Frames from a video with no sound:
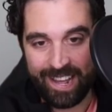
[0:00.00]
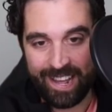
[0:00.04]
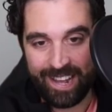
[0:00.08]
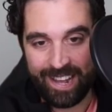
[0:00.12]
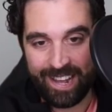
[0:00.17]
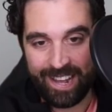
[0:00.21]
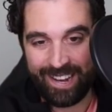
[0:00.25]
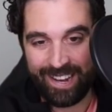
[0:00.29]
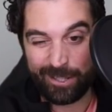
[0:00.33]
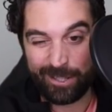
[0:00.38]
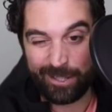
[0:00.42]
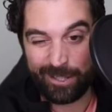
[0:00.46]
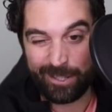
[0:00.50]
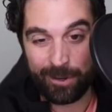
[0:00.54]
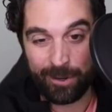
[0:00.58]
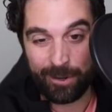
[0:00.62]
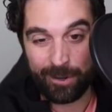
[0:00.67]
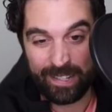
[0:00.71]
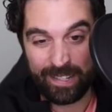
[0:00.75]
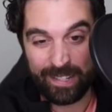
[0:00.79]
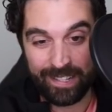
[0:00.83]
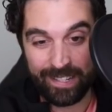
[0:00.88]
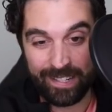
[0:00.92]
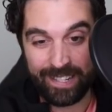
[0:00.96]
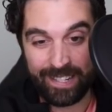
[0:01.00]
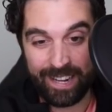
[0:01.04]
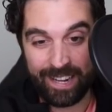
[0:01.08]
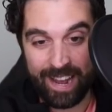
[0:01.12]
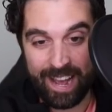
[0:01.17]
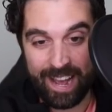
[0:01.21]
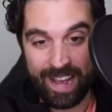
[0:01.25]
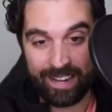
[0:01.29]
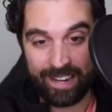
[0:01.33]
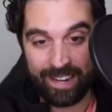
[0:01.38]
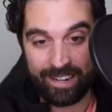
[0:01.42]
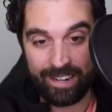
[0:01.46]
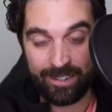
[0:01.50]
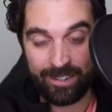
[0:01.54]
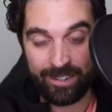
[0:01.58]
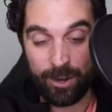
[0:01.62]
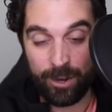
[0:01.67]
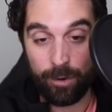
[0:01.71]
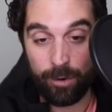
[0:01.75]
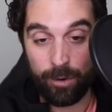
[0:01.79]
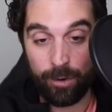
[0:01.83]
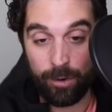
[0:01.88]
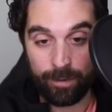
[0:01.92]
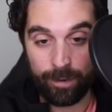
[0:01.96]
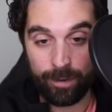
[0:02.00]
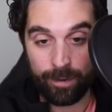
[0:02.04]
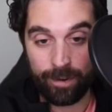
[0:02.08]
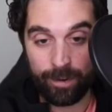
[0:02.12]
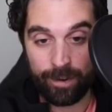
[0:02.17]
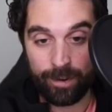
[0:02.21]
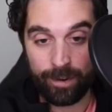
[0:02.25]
it's currently listed at over